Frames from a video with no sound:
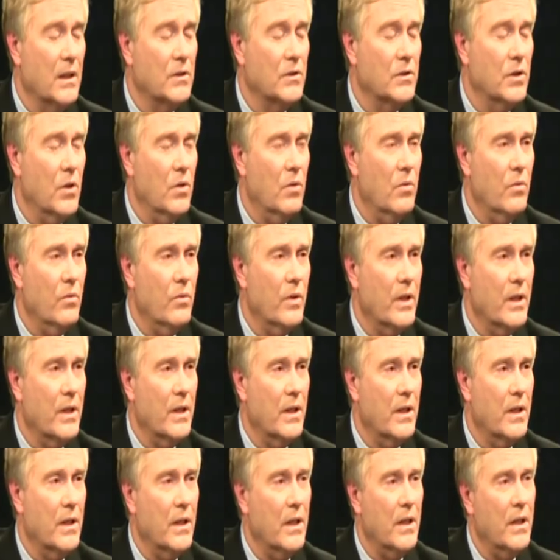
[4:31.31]
So
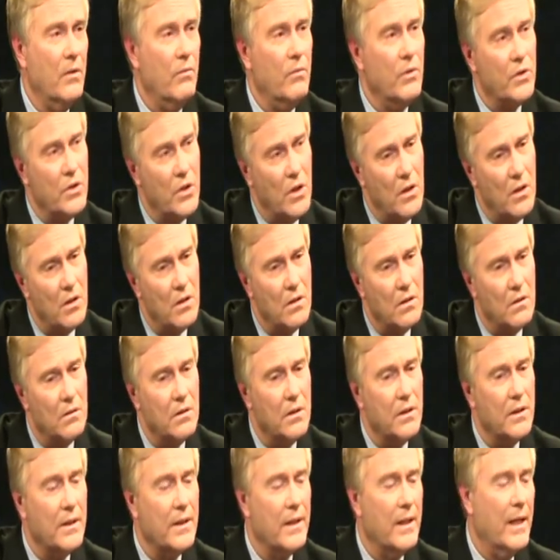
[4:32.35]
he
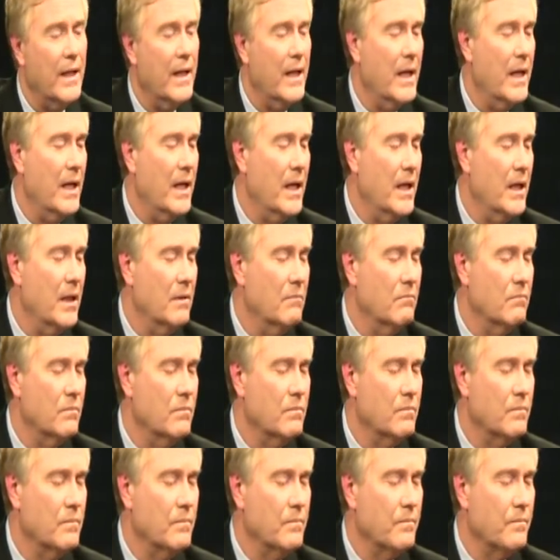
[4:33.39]
returned, and
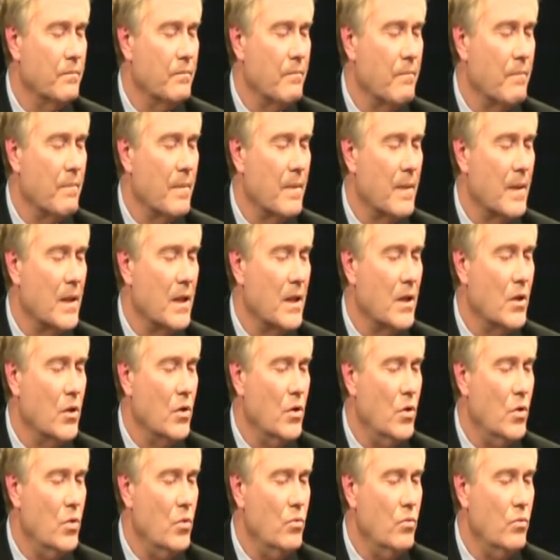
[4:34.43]

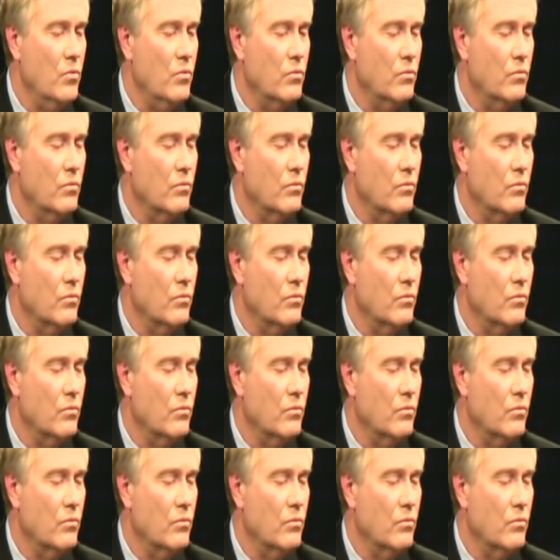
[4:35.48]
you,